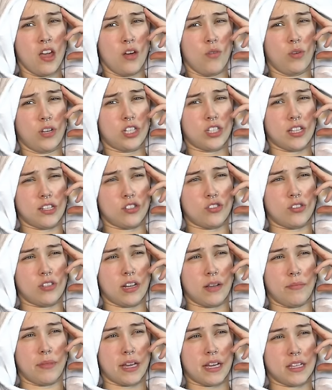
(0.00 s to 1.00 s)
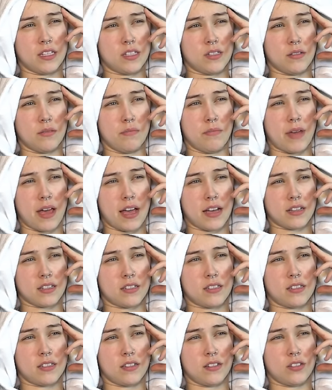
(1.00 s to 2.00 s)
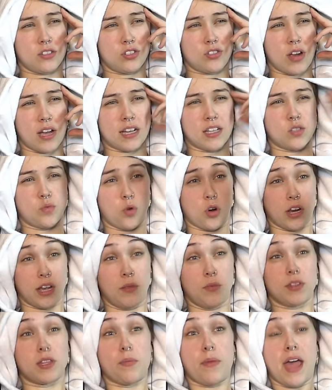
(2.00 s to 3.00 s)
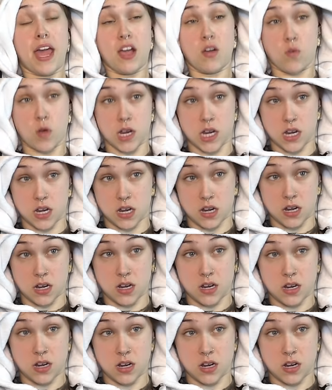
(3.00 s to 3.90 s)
which is interesting because Max Shreck is working with the Penguin.